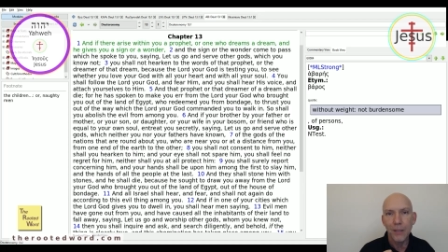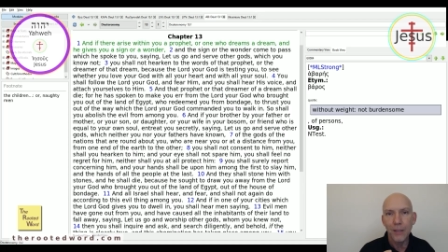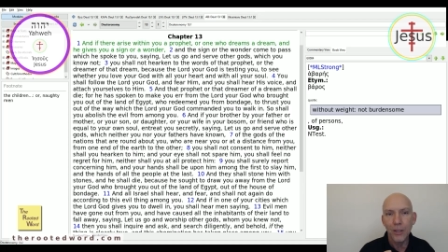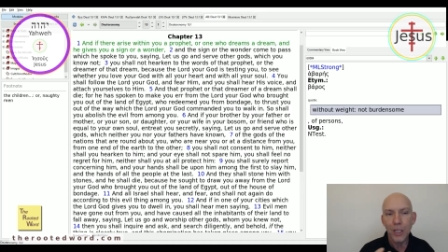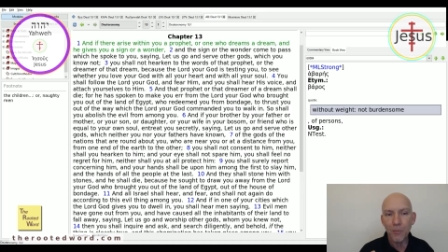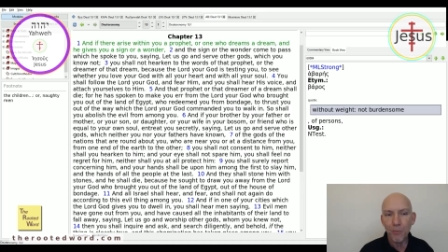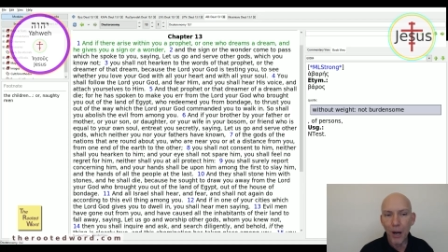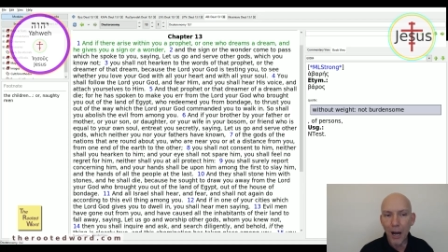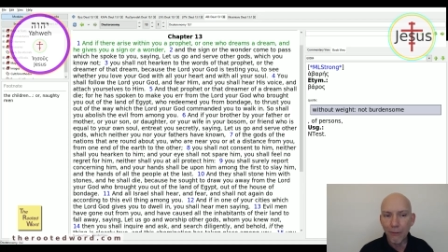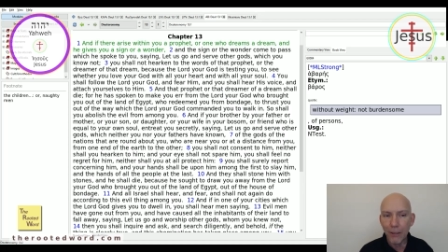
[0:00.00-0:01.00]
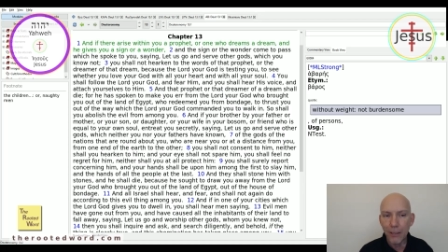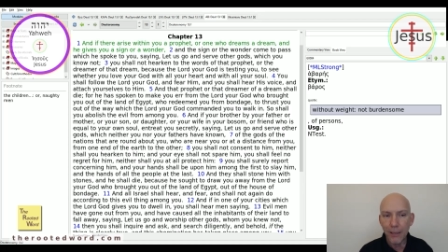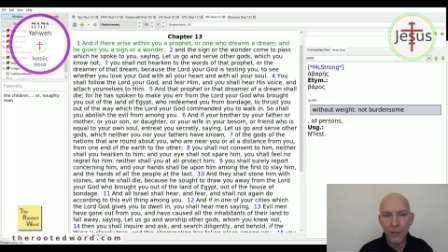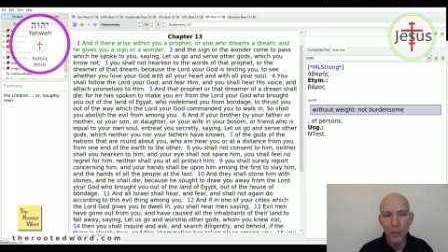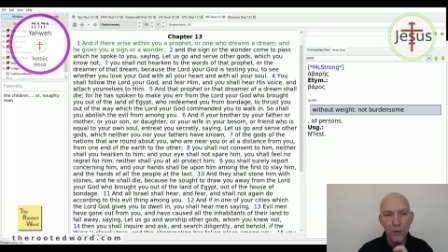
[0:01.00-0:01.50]
This prophet
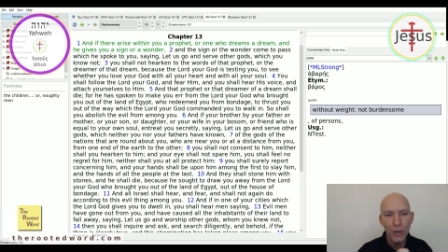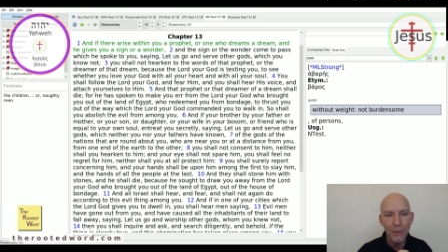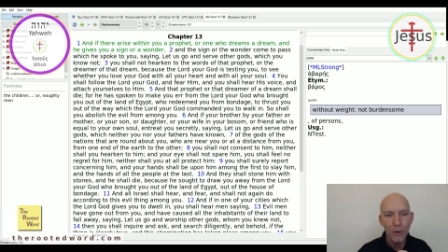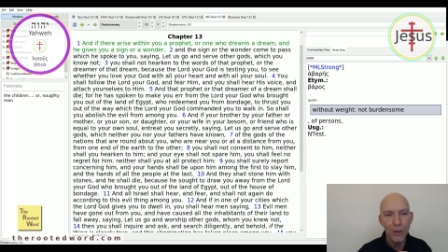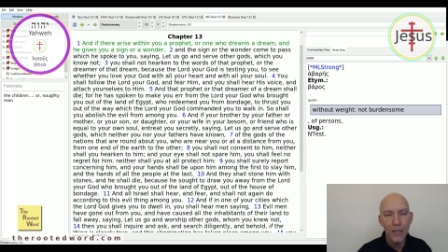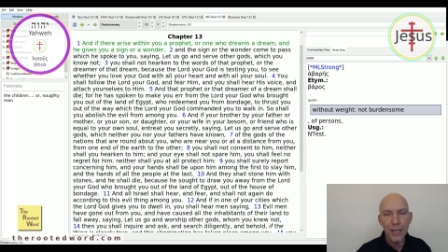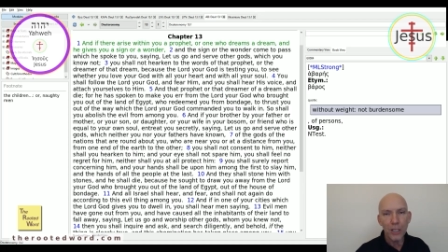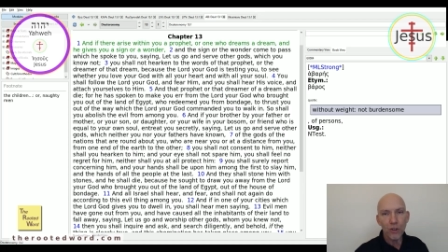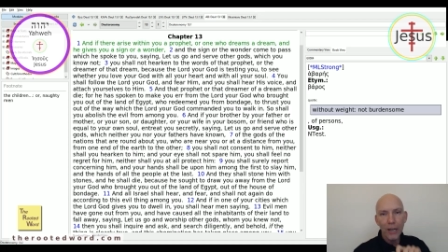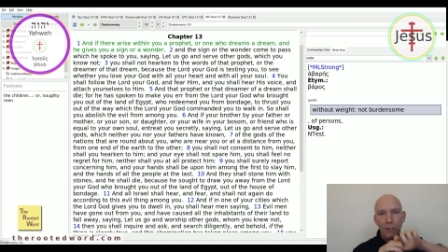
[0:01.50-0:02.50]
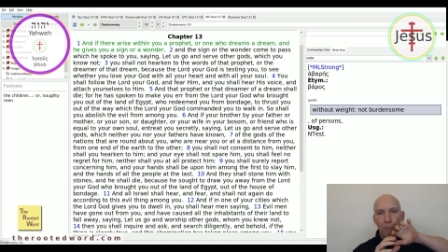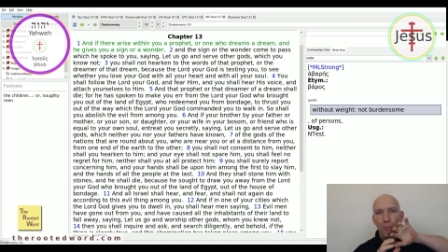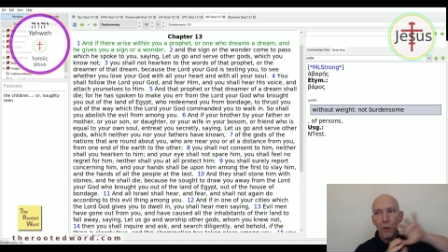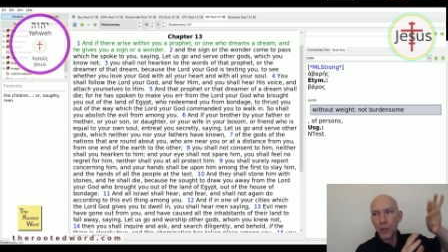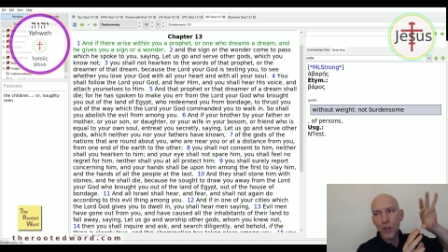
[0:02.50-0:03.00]
and this dreamer is trying to
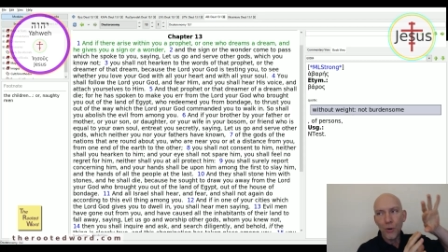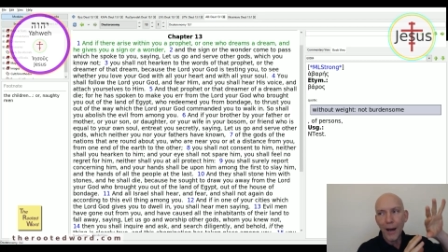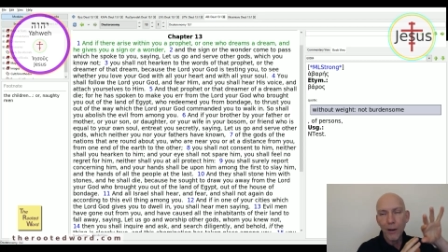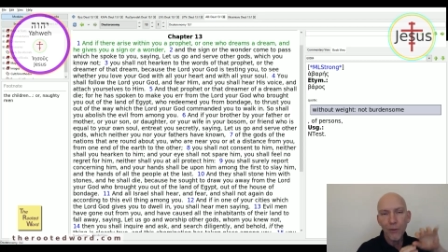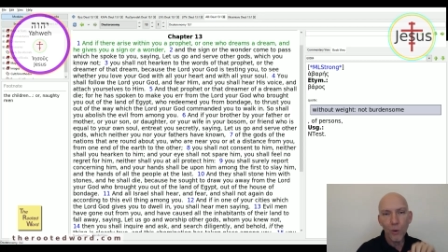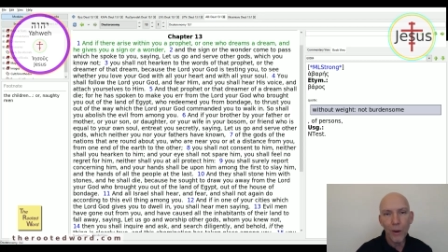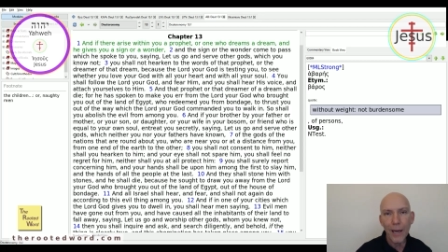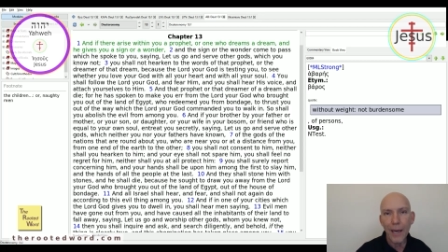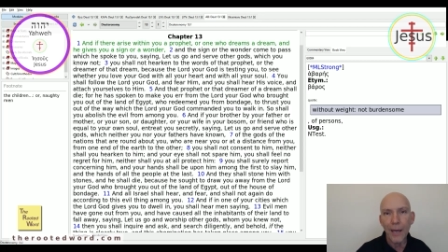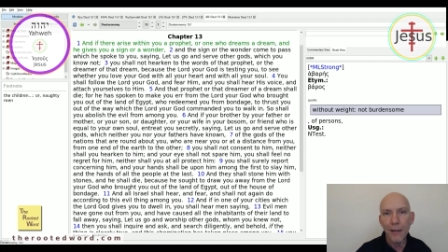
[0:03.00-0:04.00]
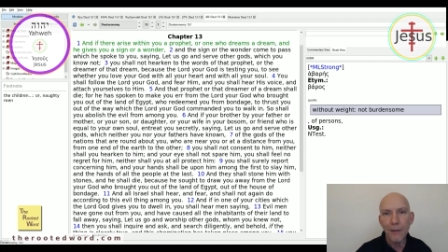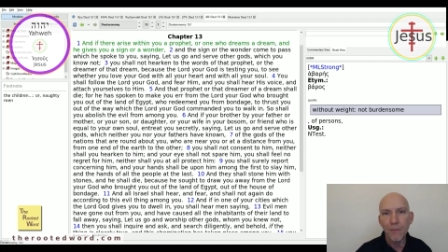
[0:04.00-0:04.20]
push you out of the way,